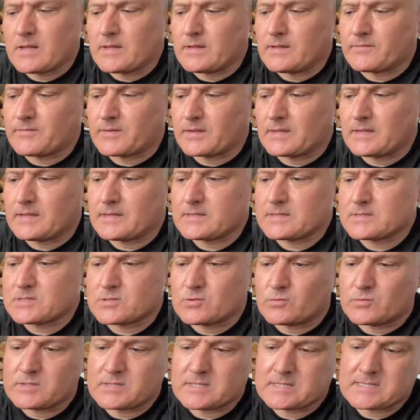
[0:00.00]
I think that it
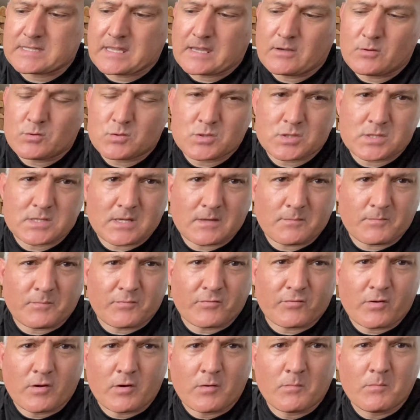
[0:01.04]
sort of distinguishes it
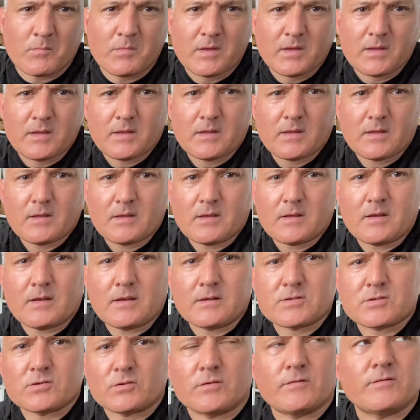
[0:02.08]
from
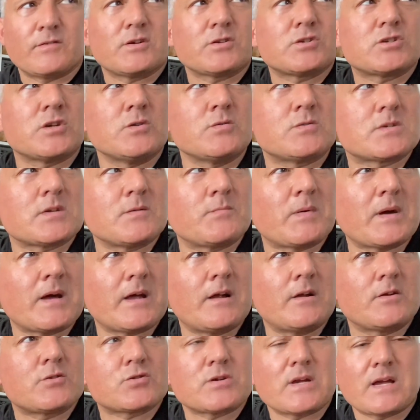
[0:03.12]
sort of a shooting pair
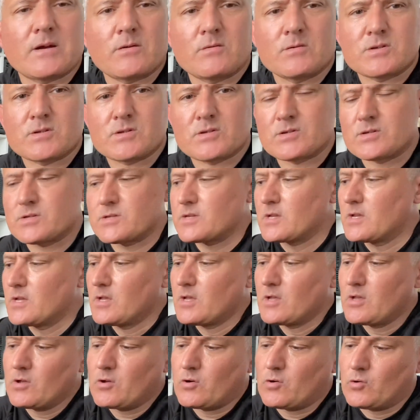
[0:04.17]
of trousers,
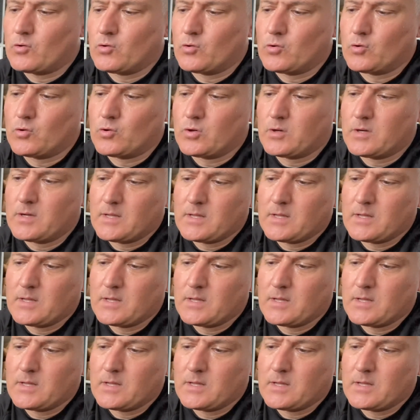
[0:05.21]
or